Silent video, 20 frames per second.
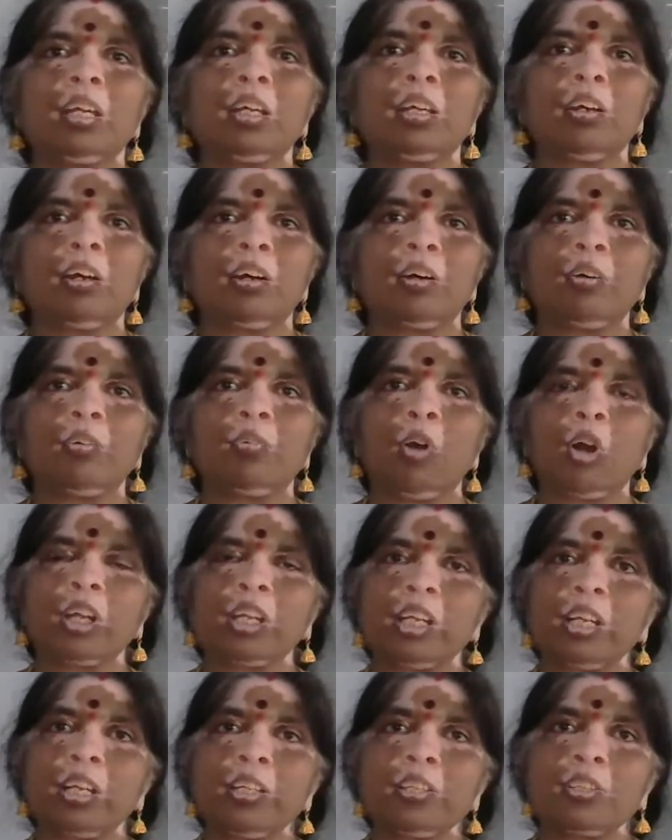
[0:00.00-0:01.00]

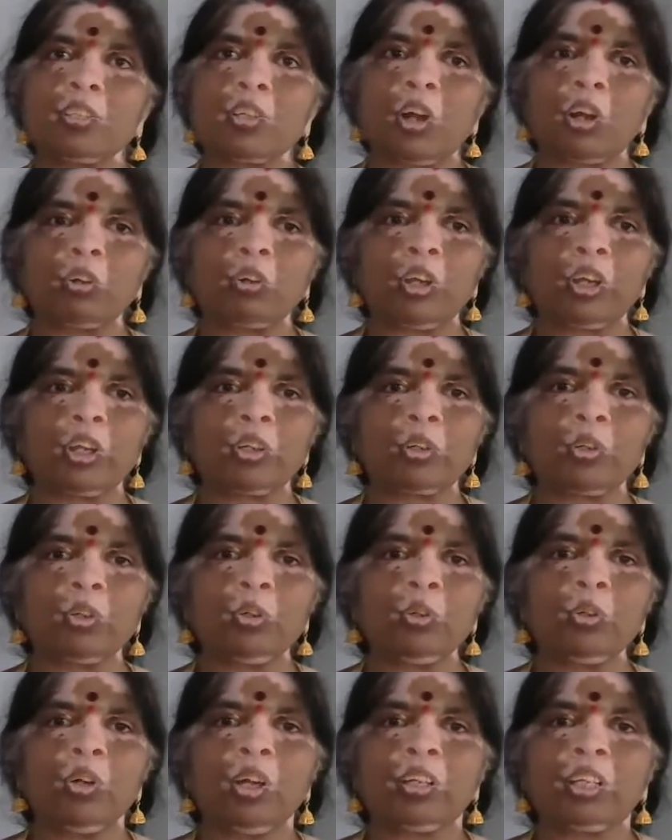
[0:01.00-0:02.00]
water is not going
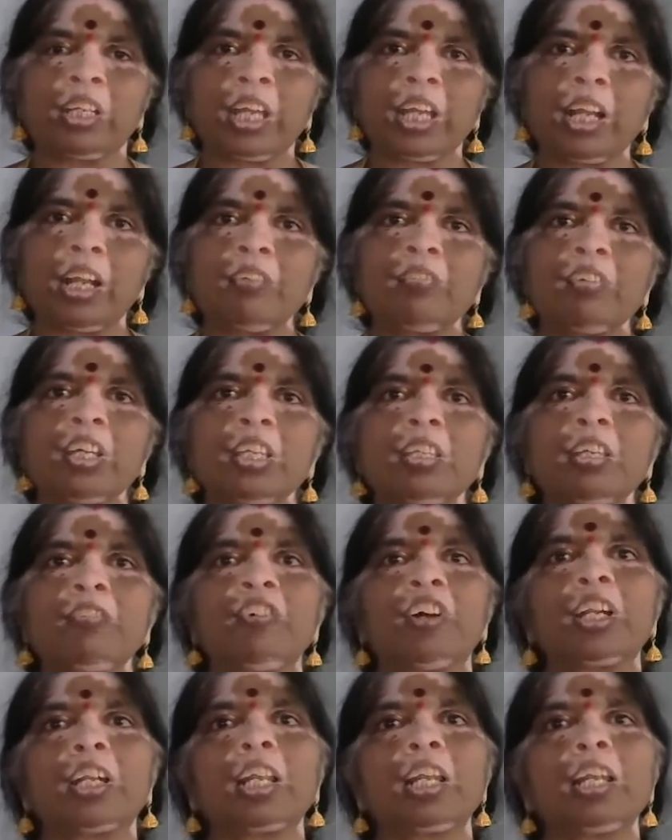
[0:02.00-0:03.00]
to take away the
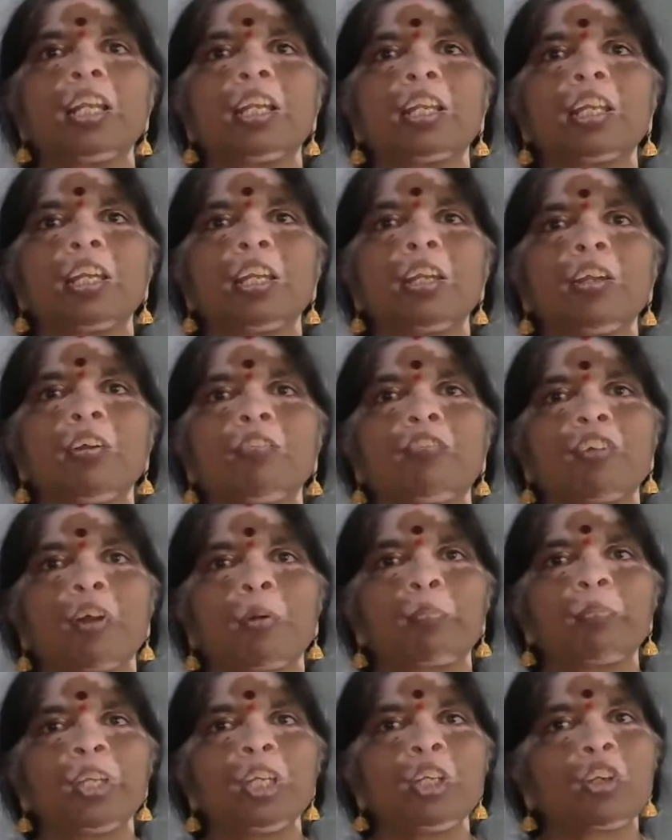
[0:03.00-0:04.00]
fertility from
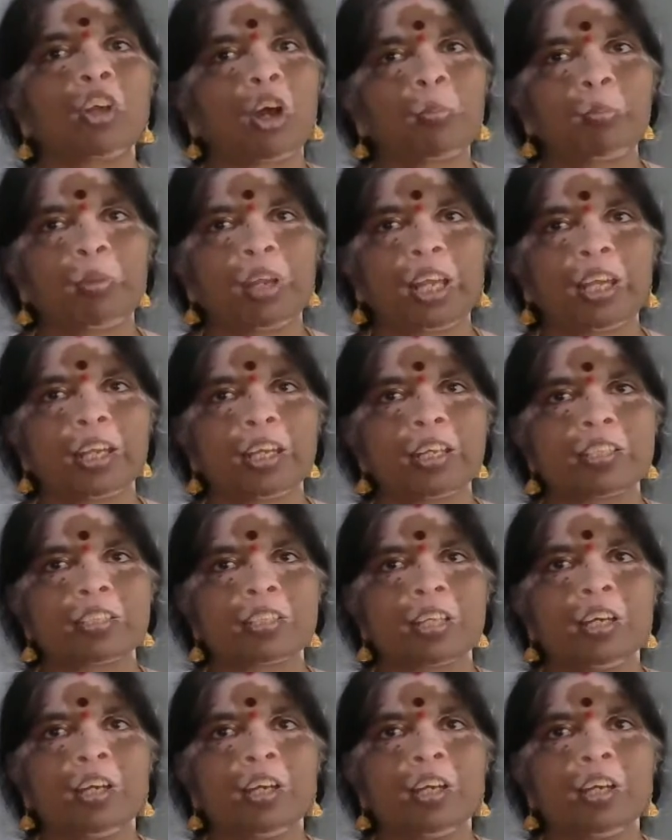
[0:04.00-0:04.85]
the top layers.